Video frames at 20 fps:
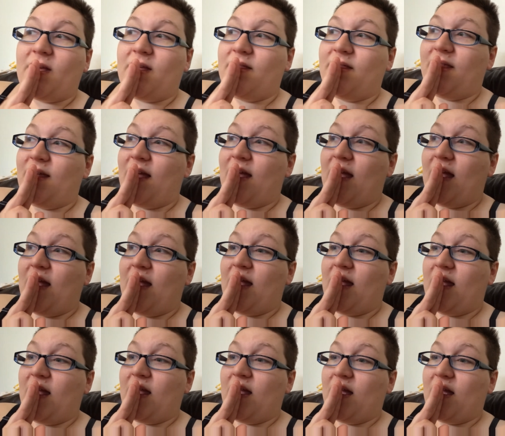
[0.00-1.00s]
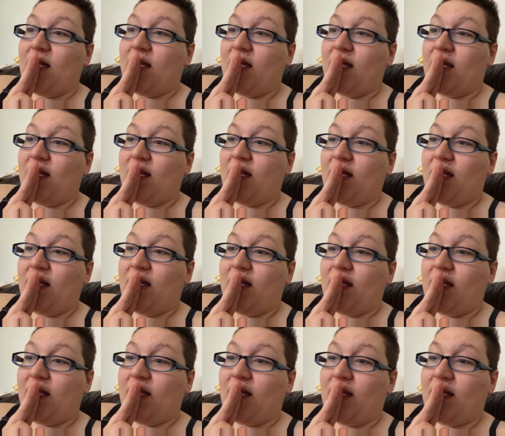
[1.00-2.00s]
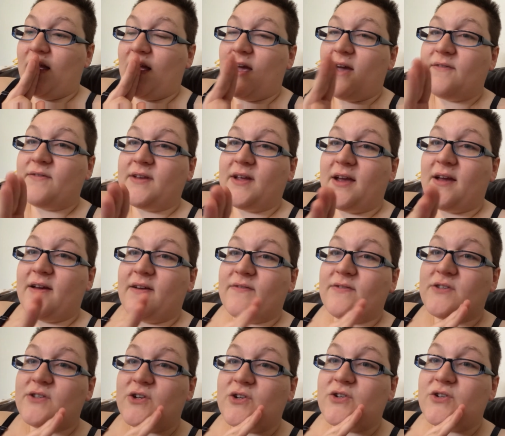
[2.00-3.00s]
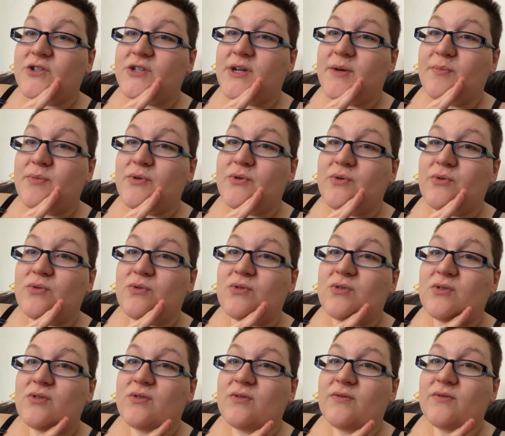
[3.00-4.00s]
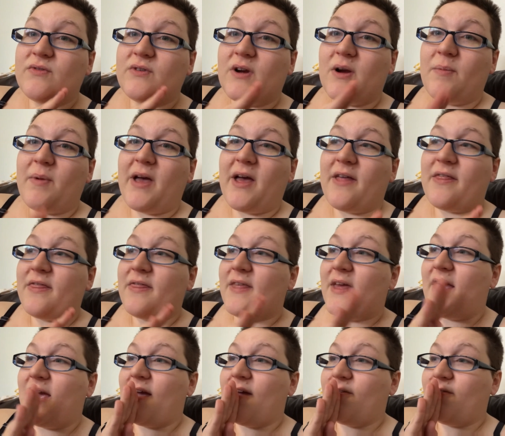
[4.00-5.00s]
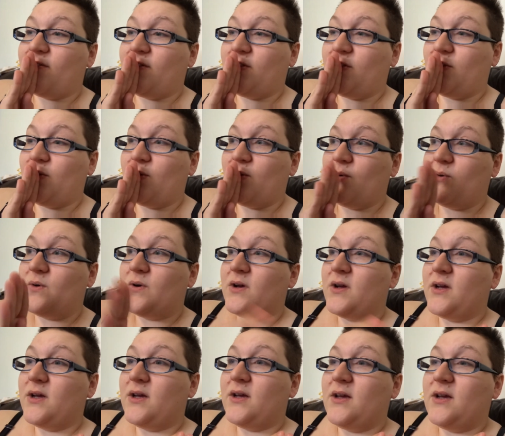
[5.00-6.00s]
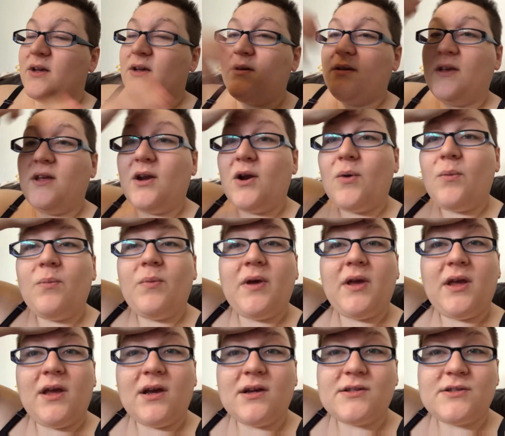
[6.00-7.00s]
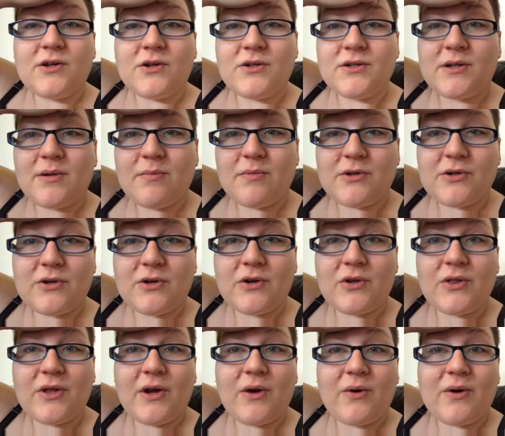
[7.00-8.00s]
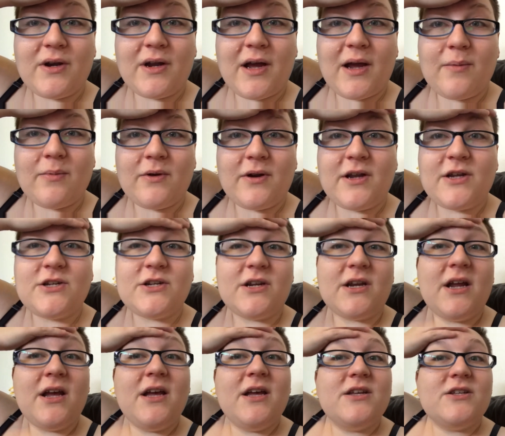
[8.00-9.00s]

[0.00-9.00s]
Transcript: They have to have certain shampoos for a bath. They have to, you know, be a certain temperature or they go into hibernation.